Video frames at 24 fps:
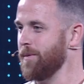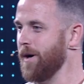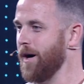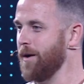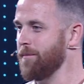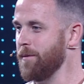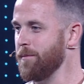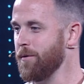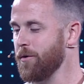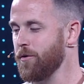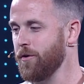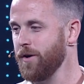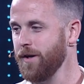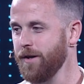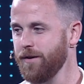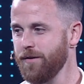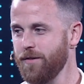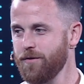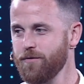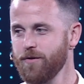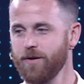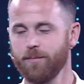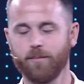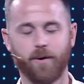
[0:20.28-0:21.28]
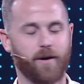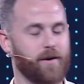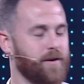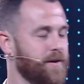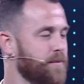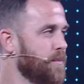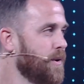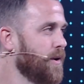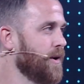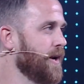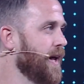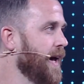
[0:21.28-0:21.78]
Biomimicry
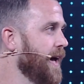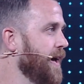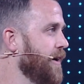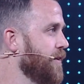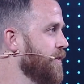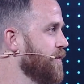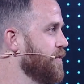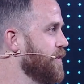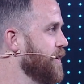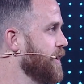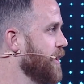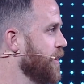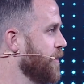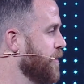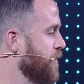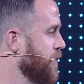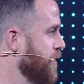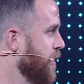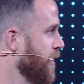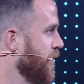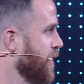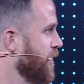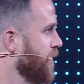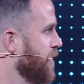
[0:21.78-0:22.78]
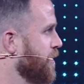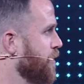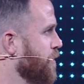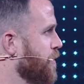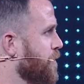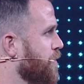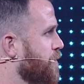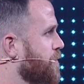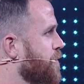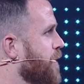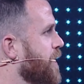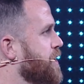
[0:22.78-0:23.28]
3.8 on the video. And
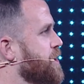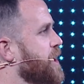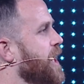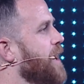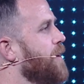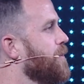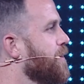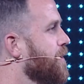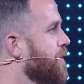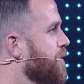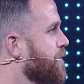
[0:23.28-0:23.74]
you're fresh out